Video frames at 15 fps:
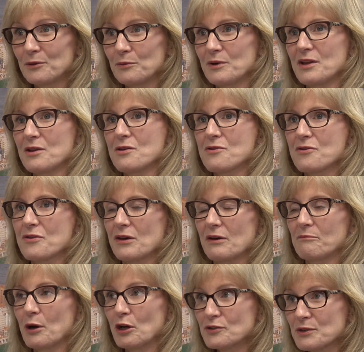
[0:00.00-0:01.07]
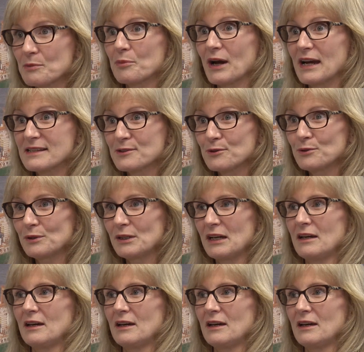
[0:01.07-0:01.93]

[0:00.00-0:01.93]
with post-appraisal,